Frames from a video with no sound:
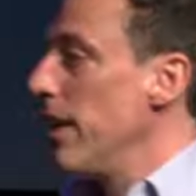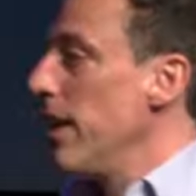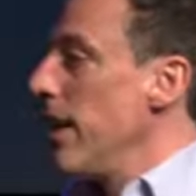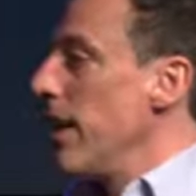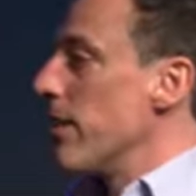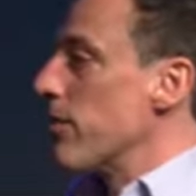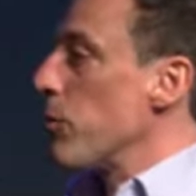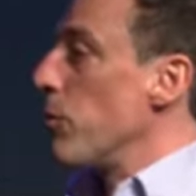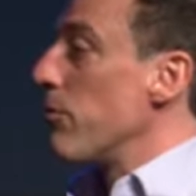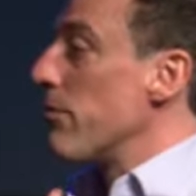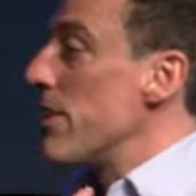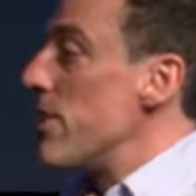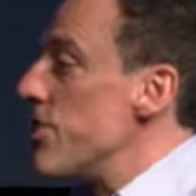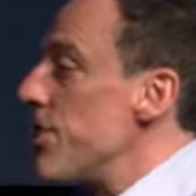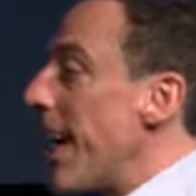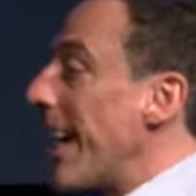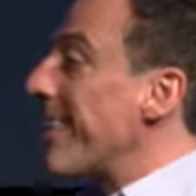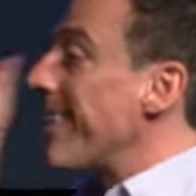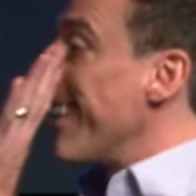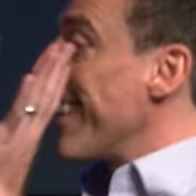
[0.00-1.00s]
and someone
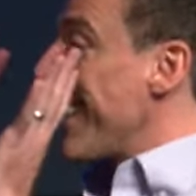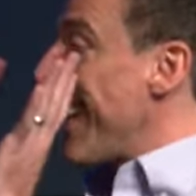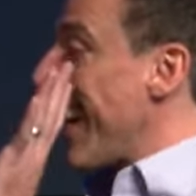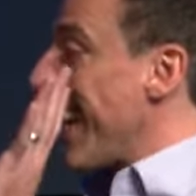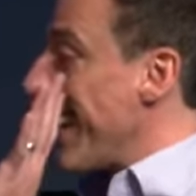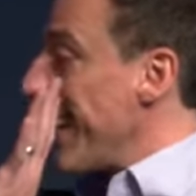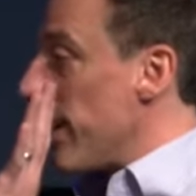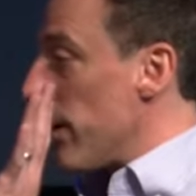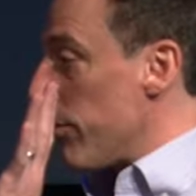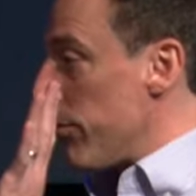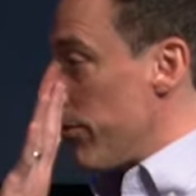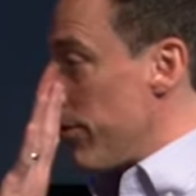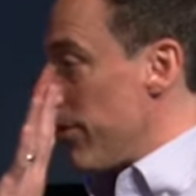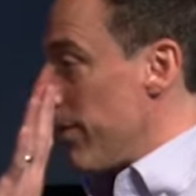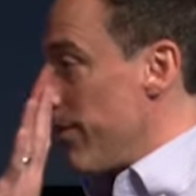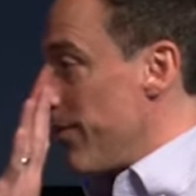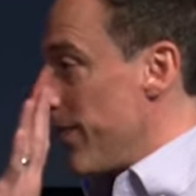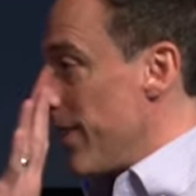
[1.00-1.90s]
rejecting that gift.